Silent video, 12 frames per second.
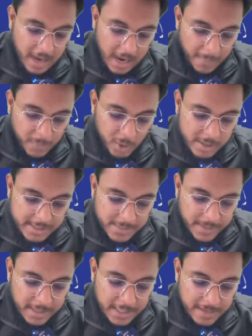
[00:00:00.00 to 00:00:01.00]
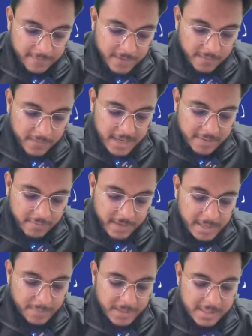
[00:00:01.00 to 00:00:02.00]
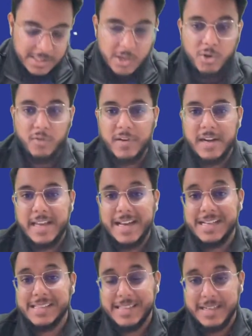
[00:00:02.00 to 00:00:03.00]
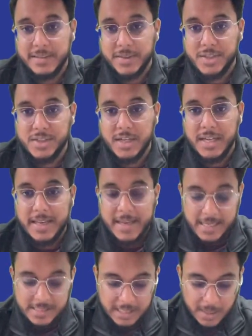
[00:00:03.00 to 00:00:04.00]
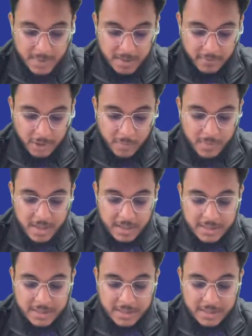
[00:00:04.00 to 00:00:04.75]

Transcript: approximately 51% of India's electricity is coming from